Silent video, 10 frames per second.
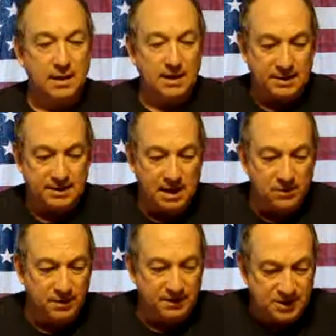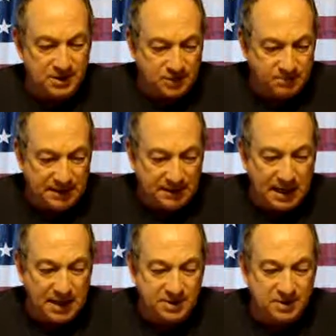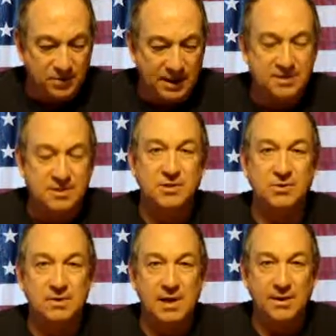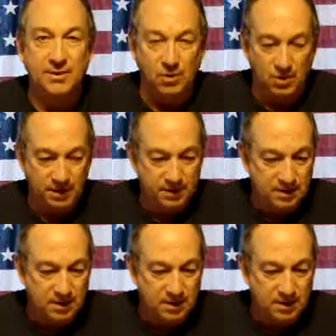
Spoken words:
and I downloaded this from the gatestoneinstitute.org,